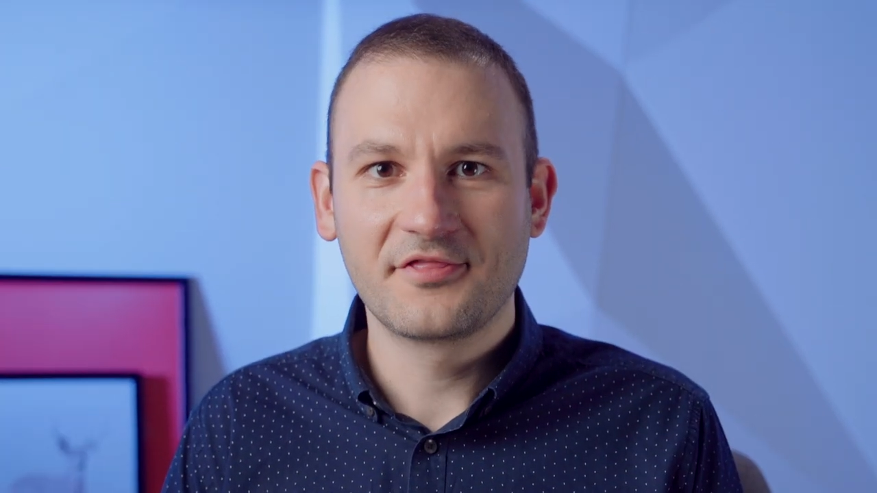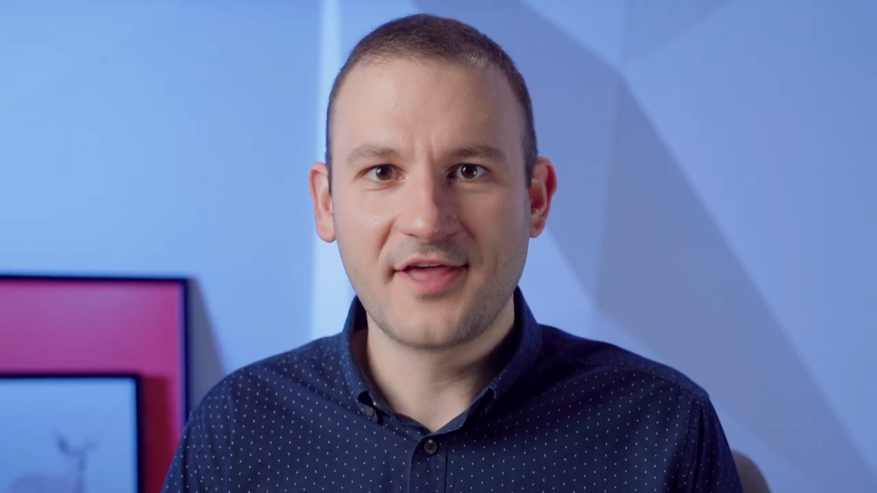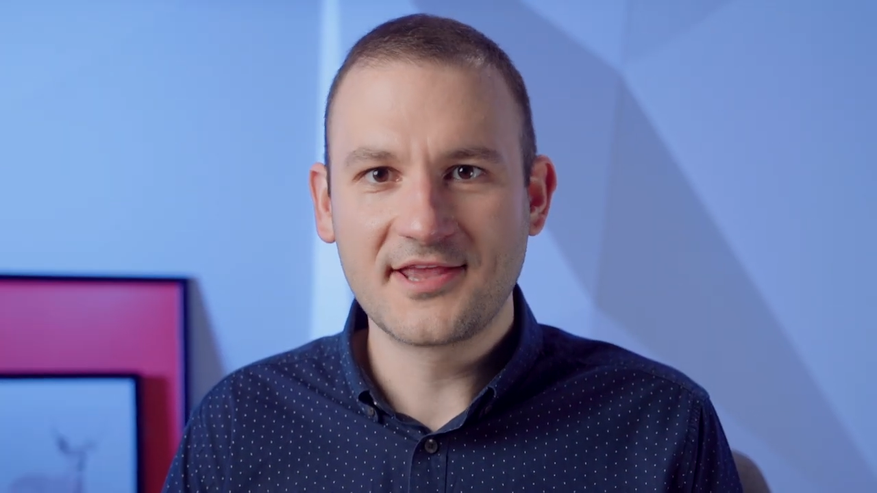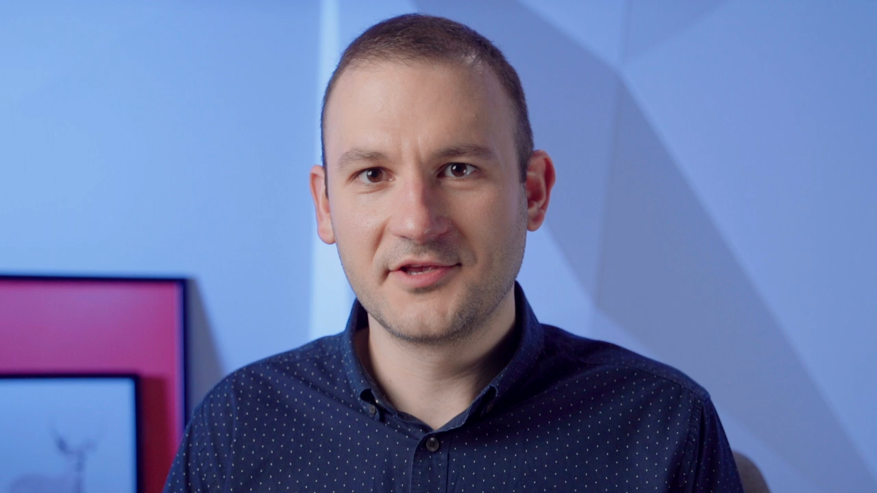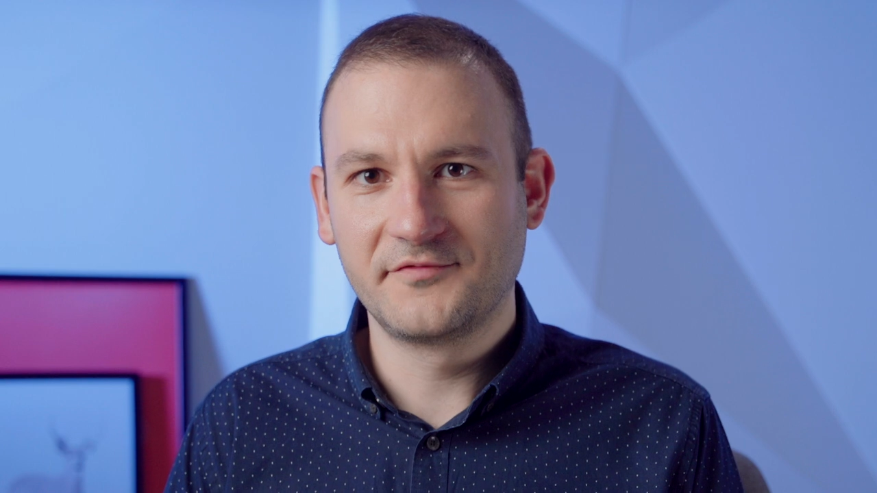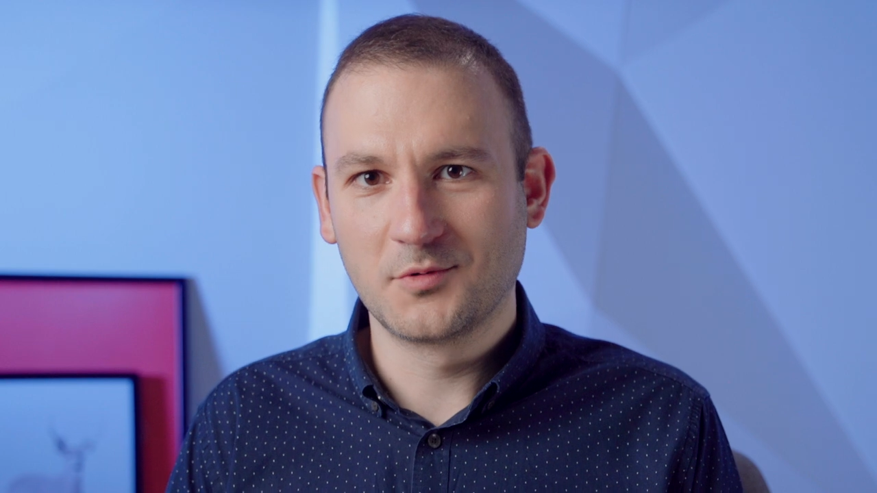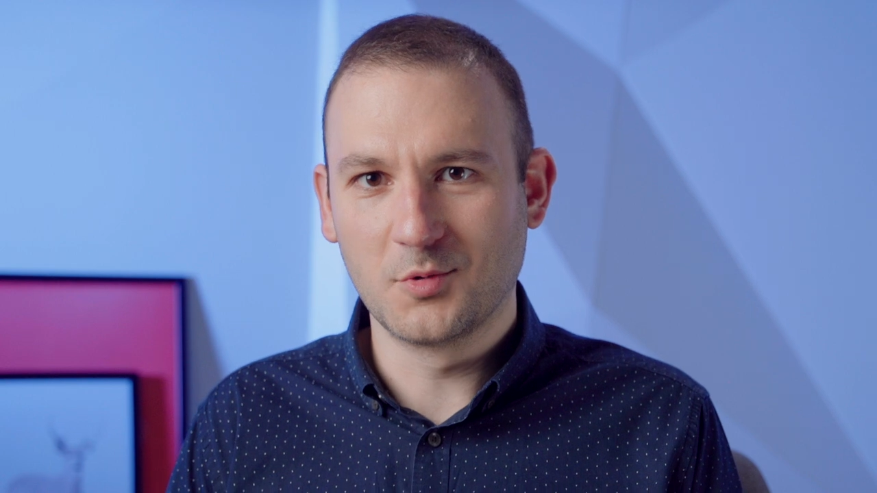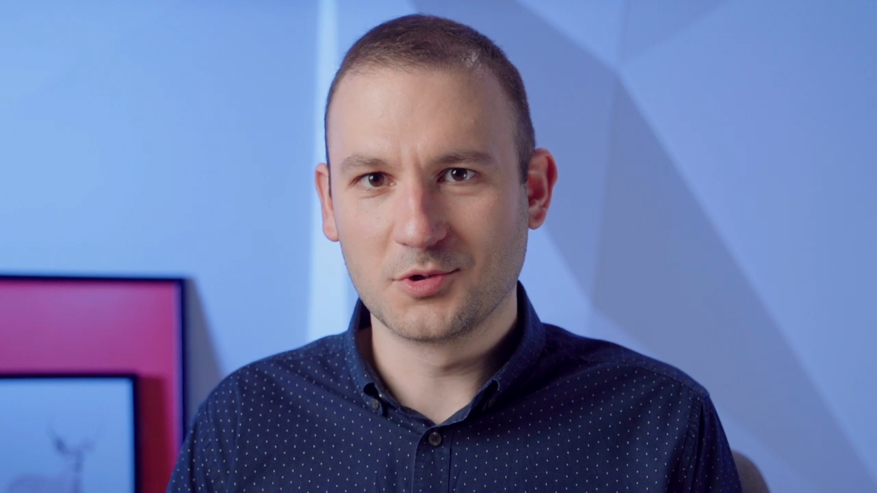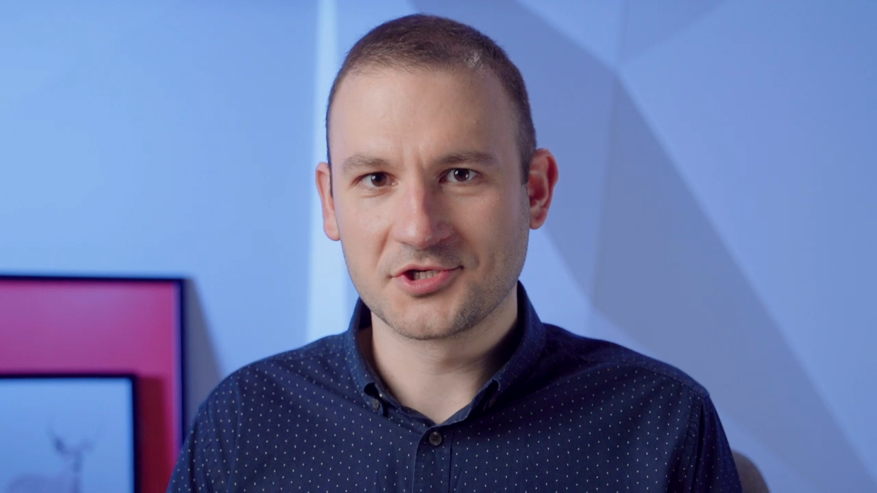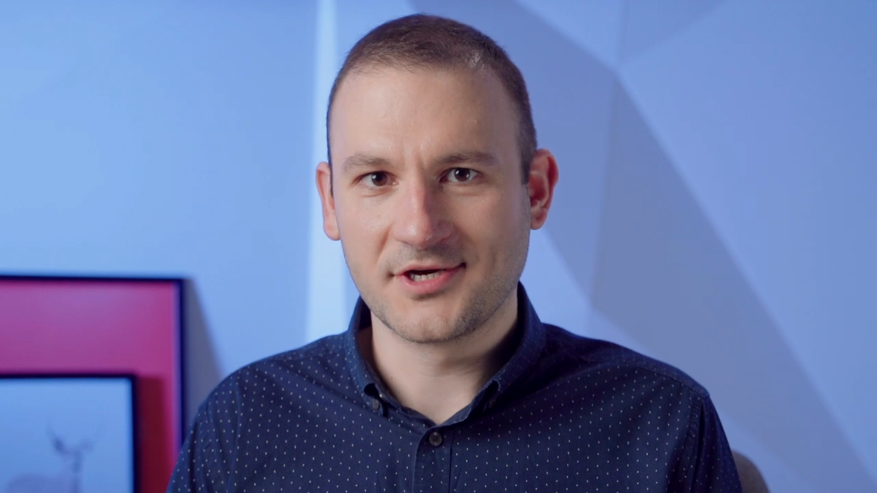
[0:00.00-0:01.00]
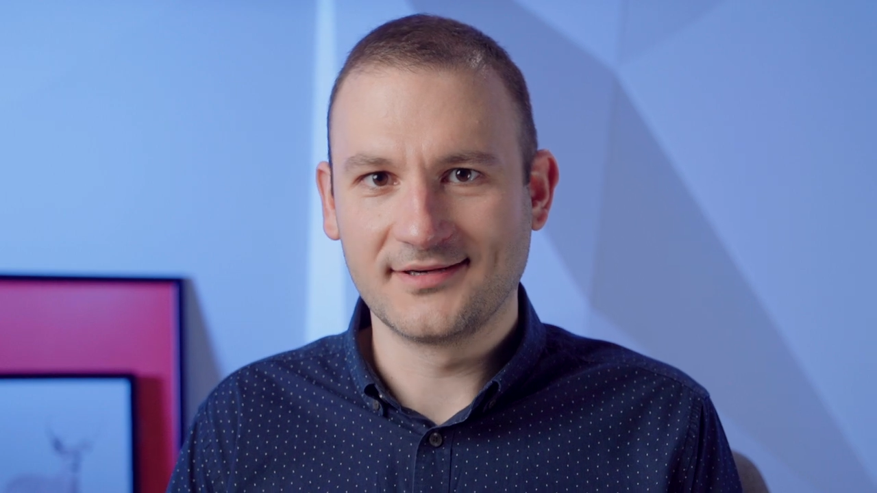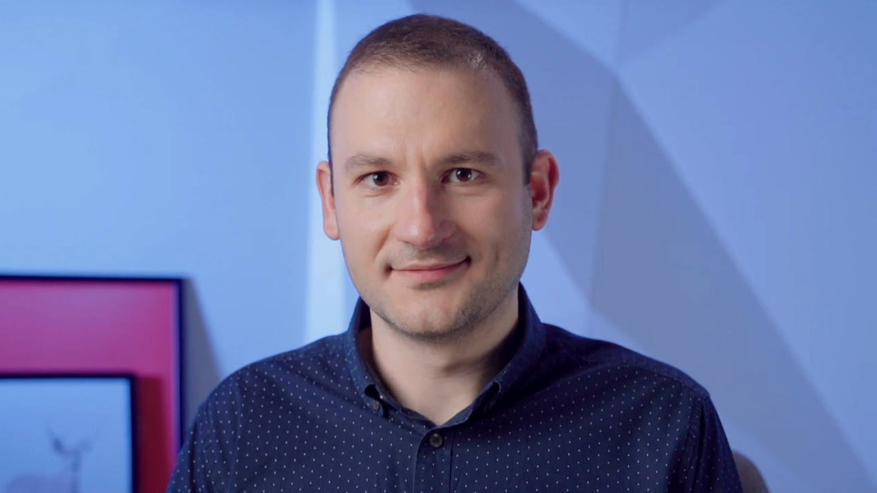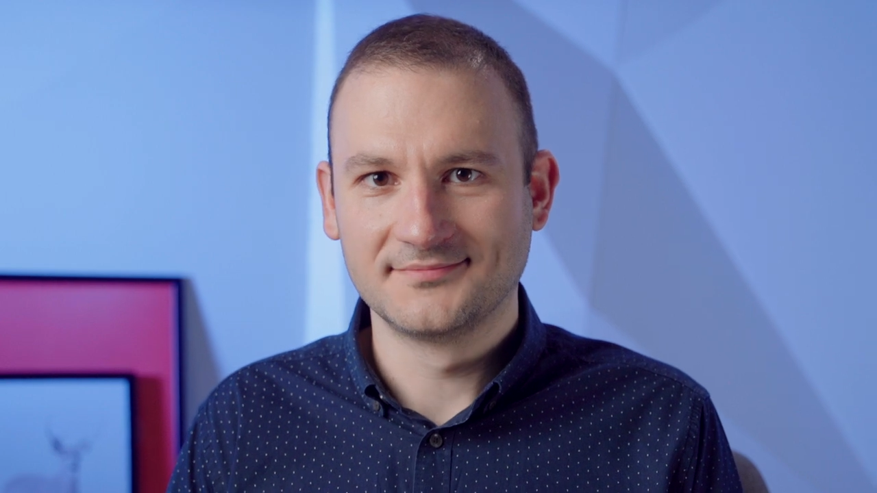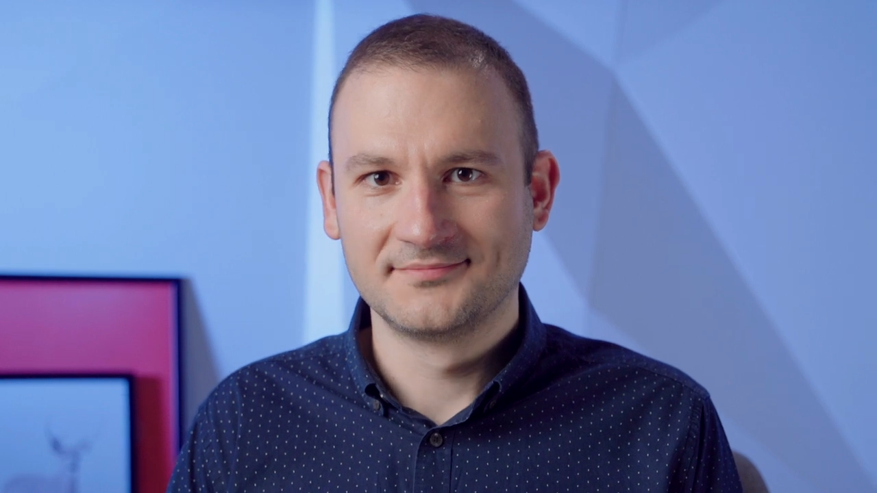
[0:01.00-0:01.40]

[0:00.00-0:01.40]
thank you for watching.